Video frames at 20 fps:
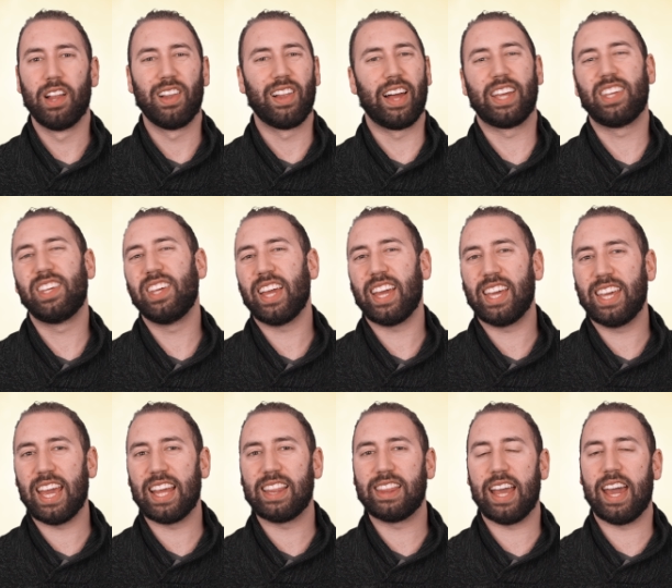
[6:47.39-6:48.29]
Like you
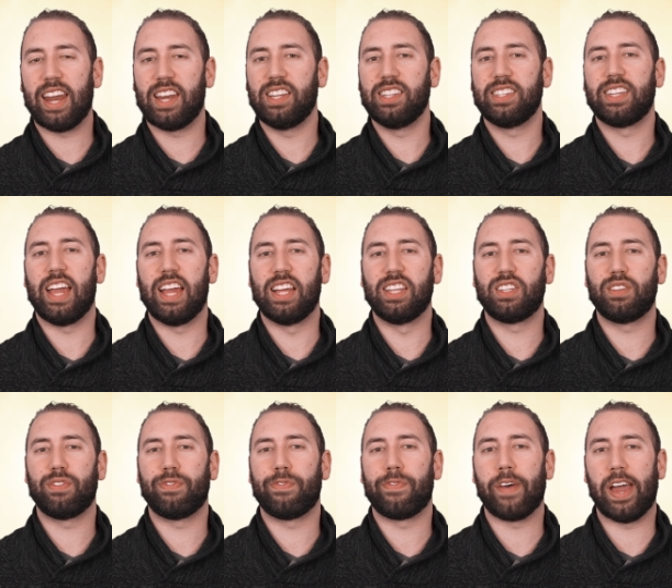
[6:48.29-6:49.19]
get that
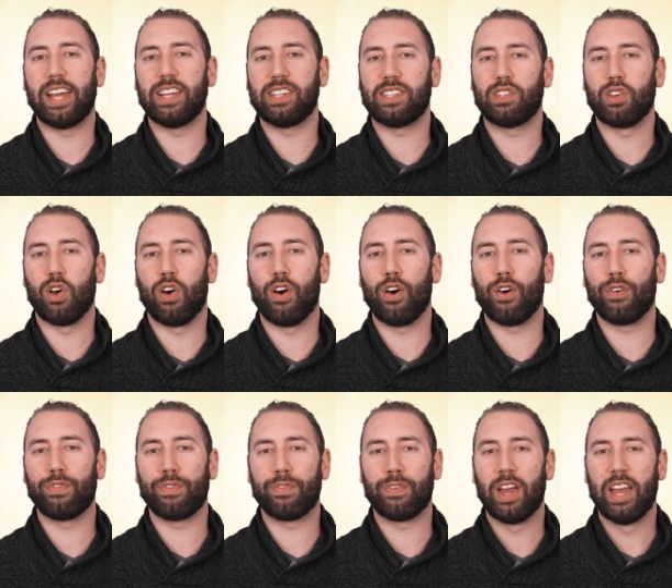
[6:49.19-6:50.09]
intense face
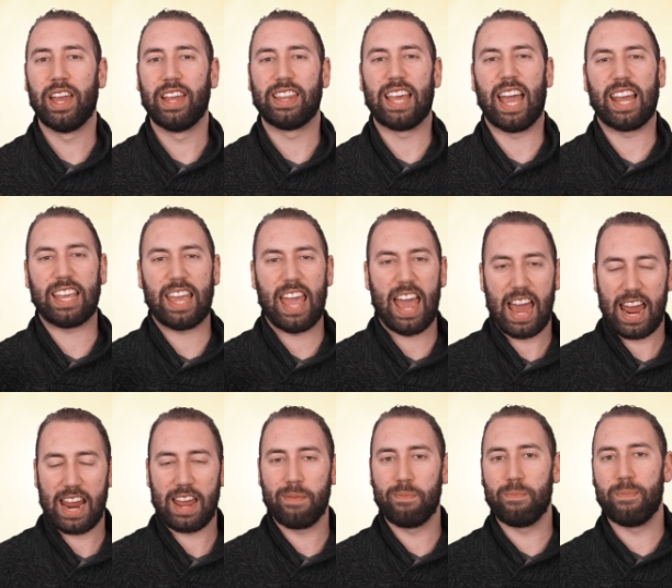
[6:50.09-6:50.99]
off, that
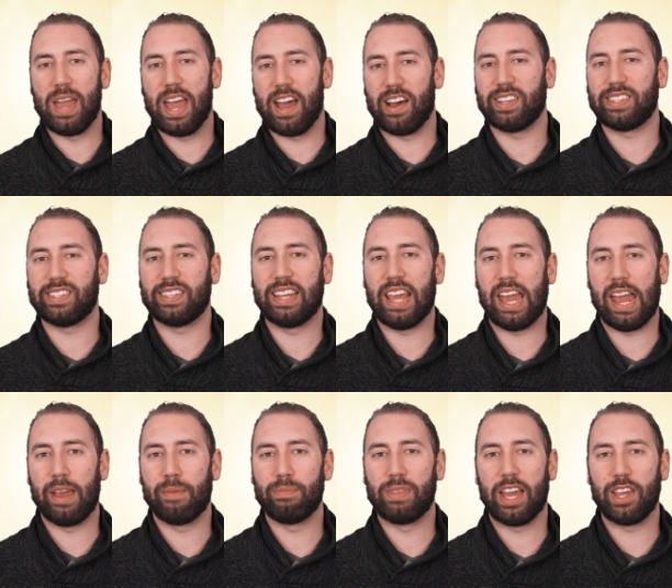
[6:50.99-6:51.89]
cat and mouse
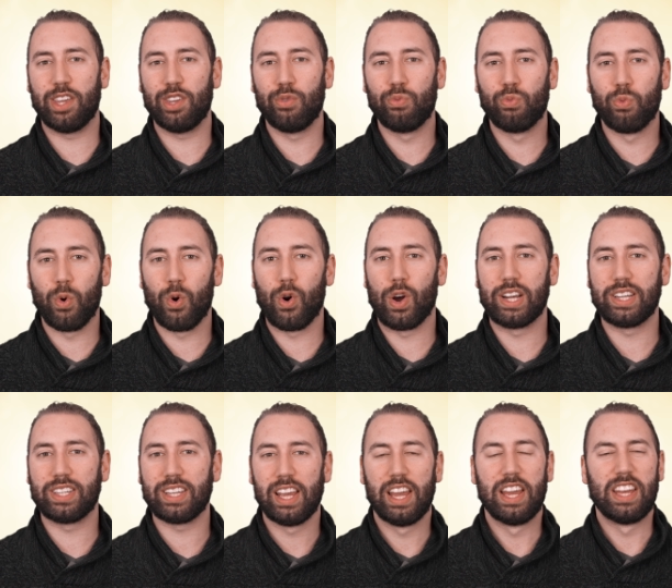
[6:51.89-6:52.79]
game that you
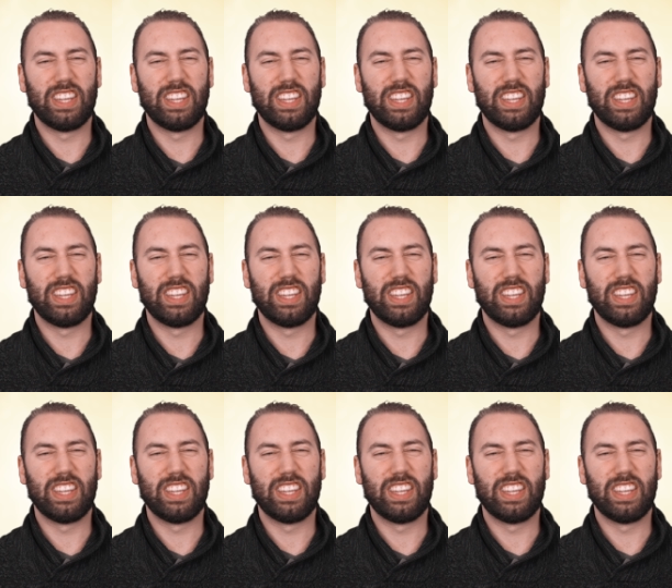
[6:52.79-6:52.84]
want.